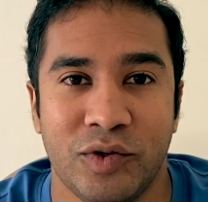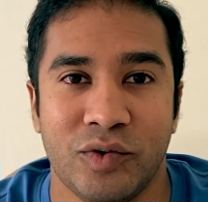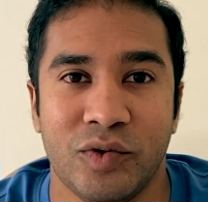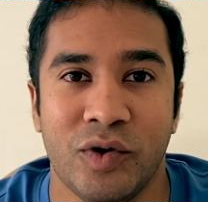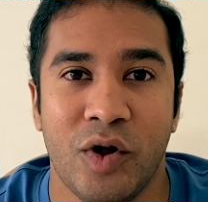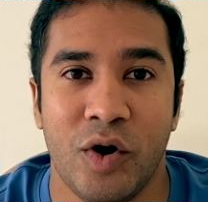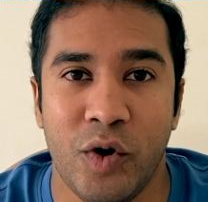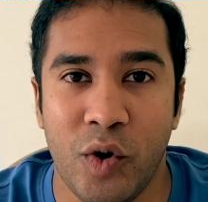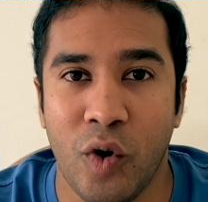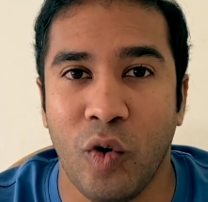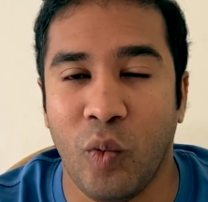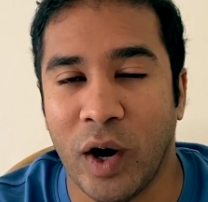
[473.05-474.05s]
to
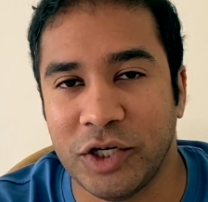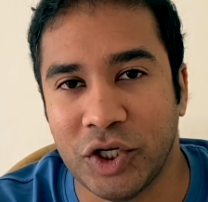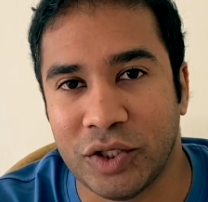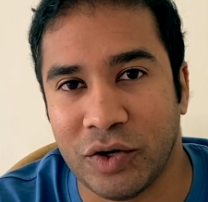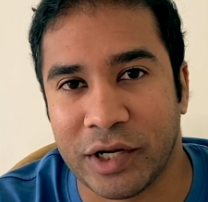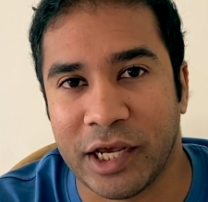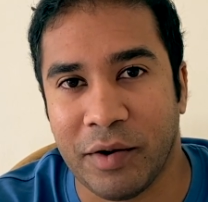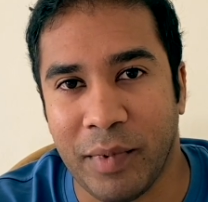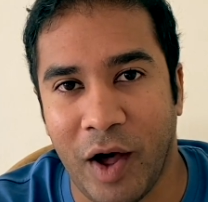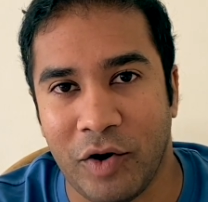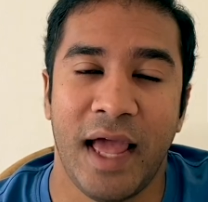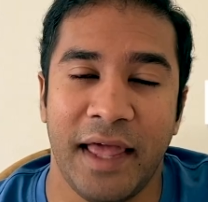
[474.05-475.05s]
know what you're talking
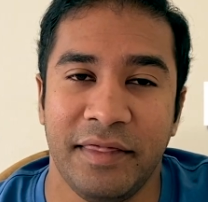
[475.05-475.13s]
about.